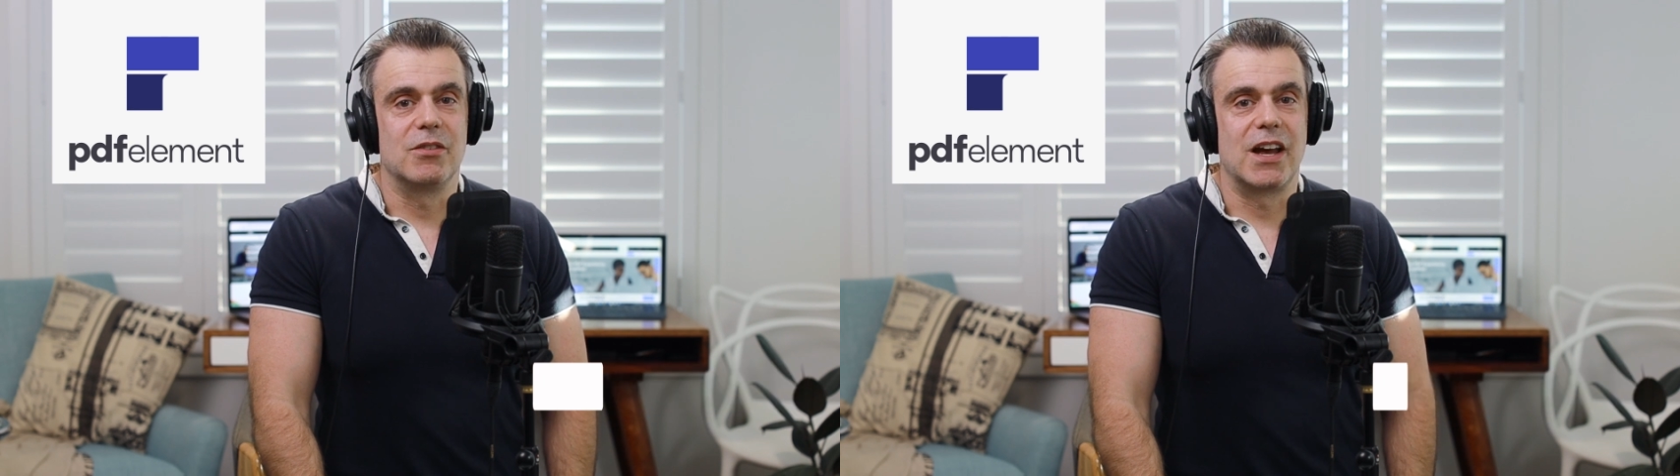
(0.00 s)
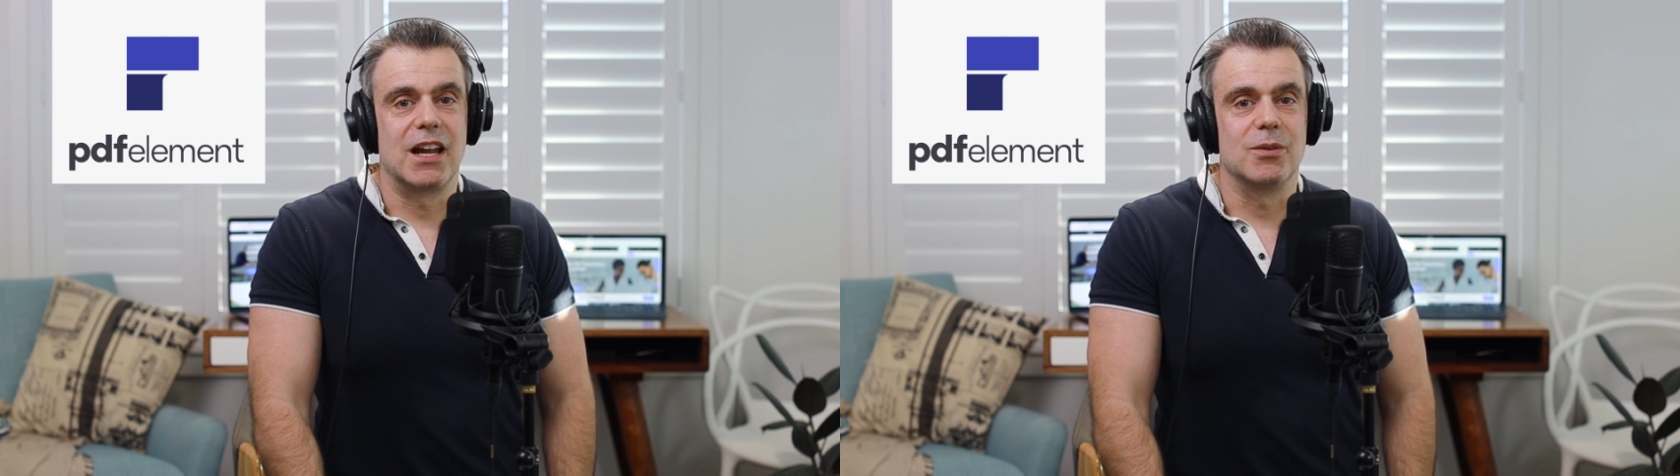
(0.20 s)

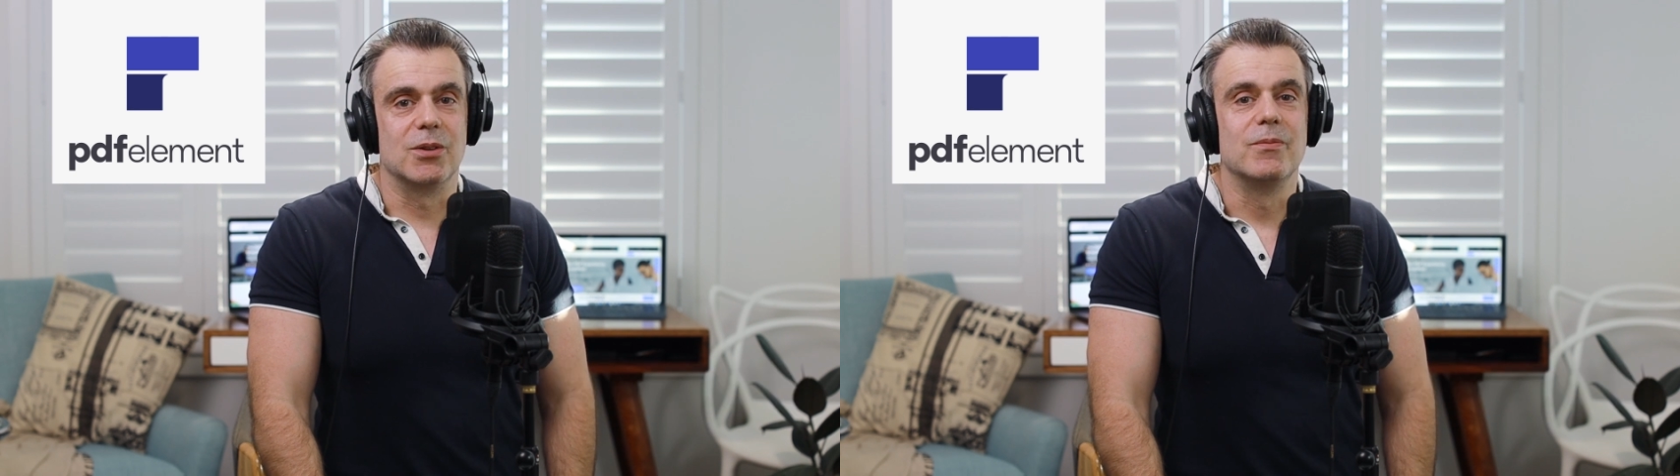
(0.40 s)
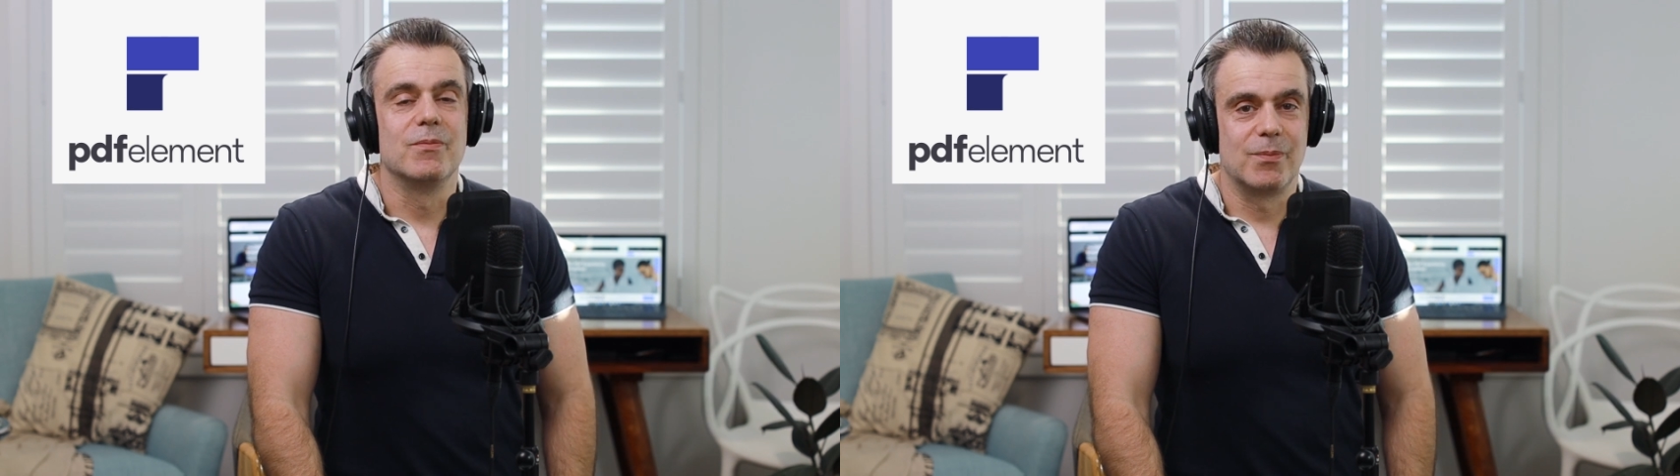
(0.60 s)

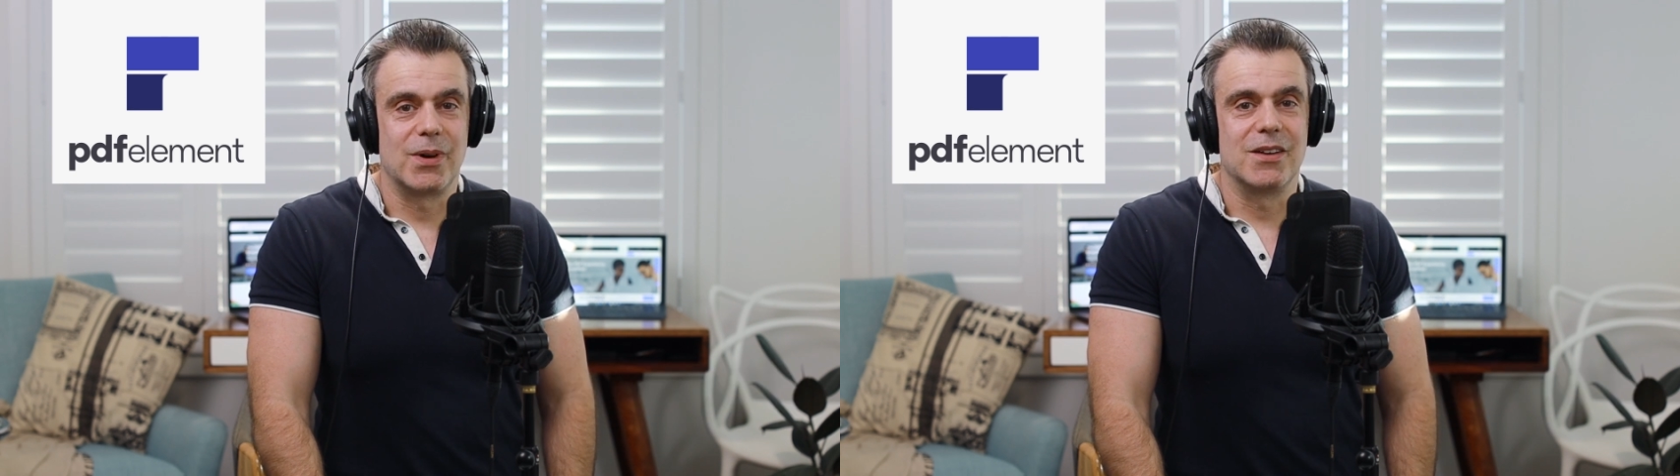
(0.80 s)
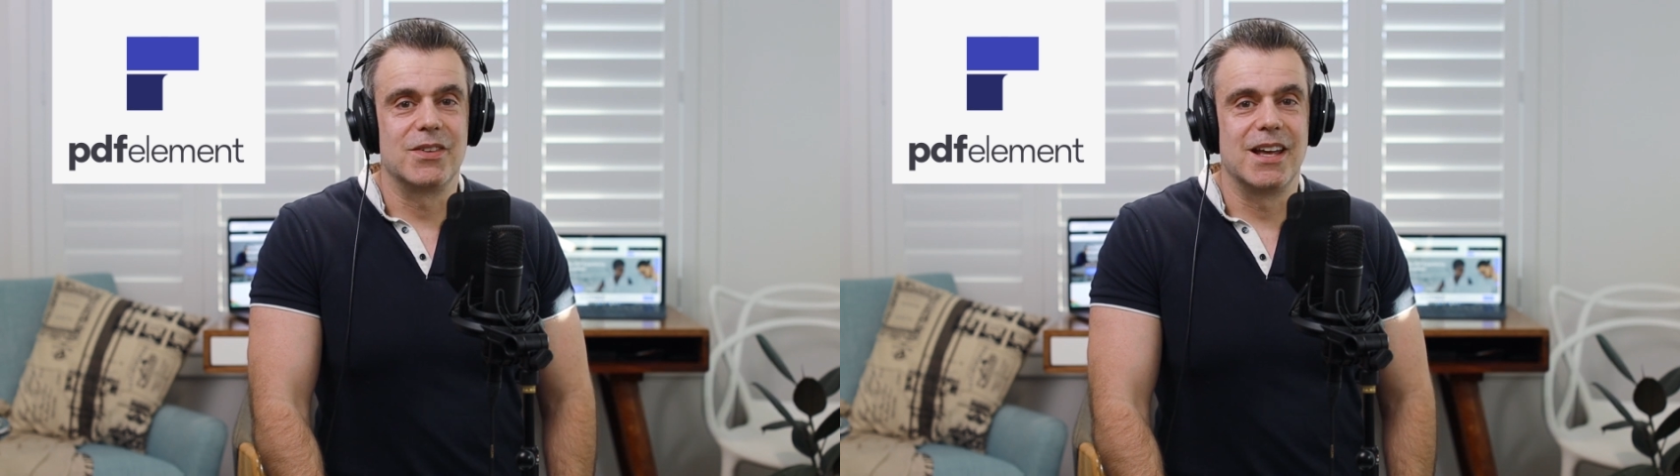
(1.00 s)
available.
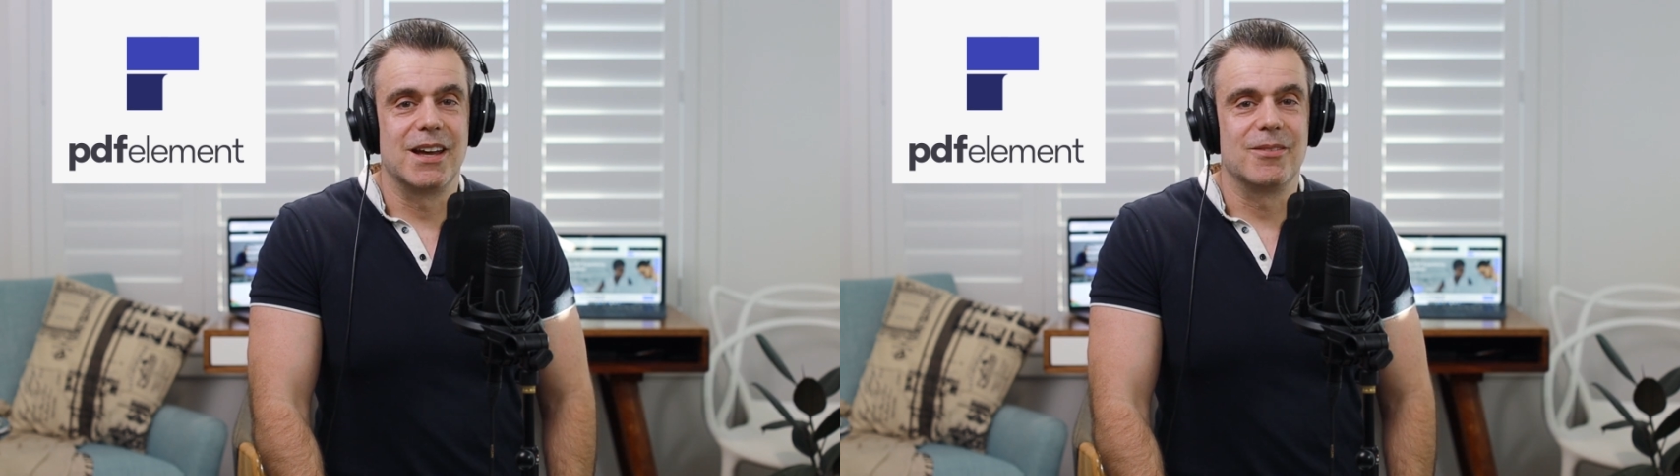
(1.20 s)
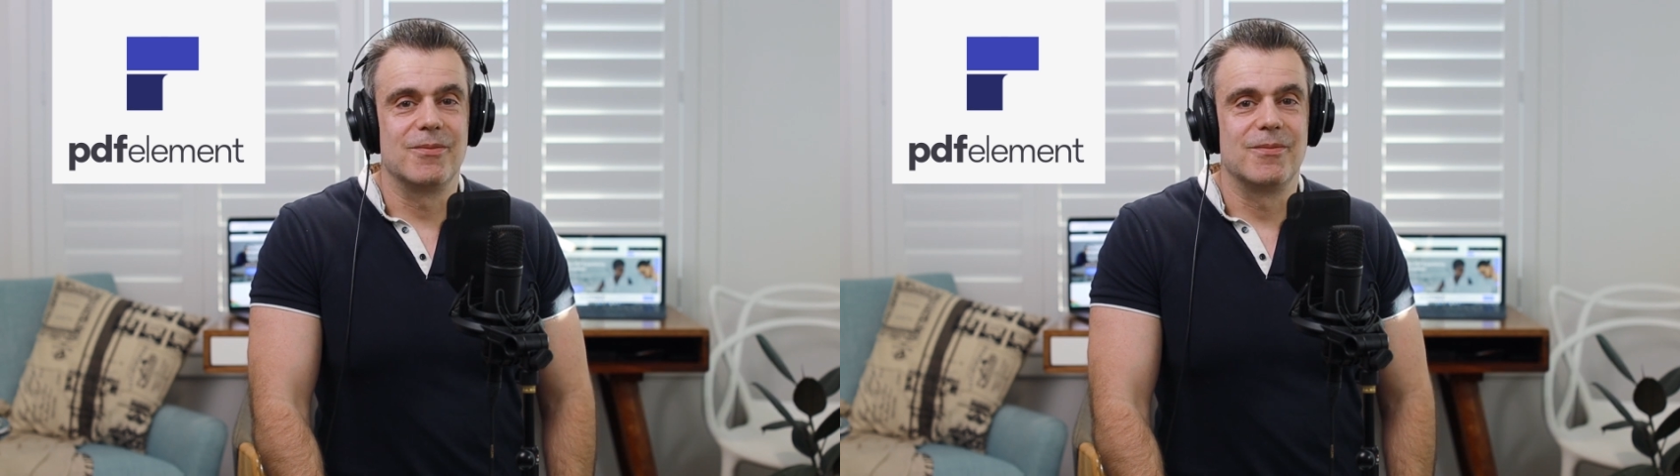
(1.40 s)
Bye for
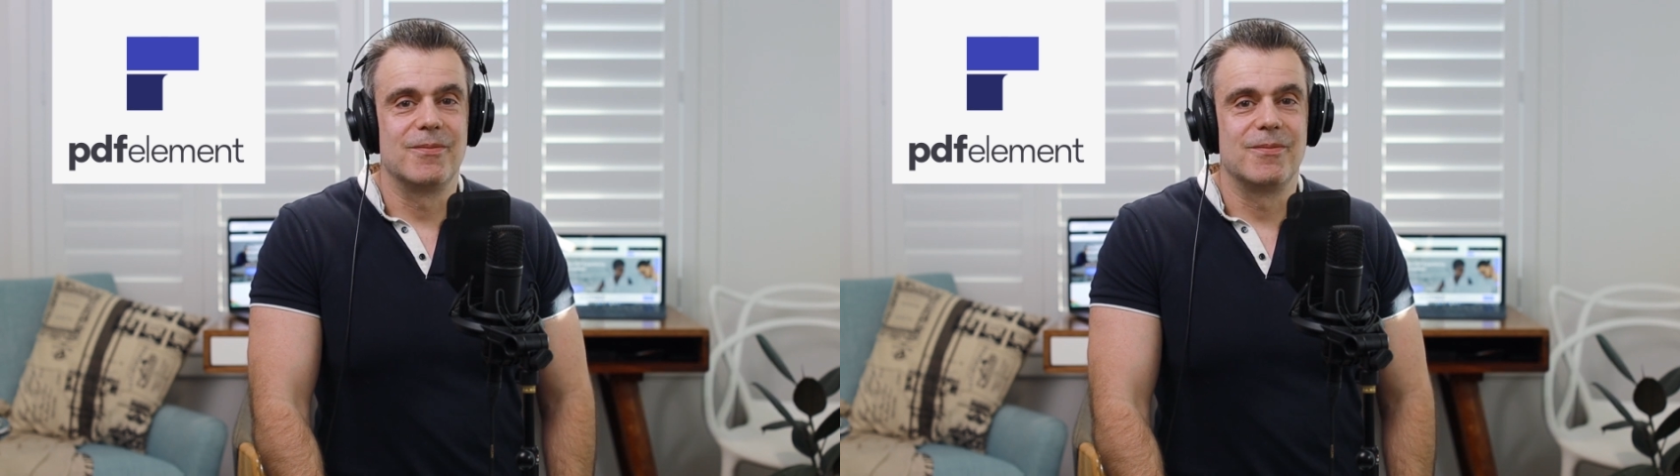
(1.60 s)
now.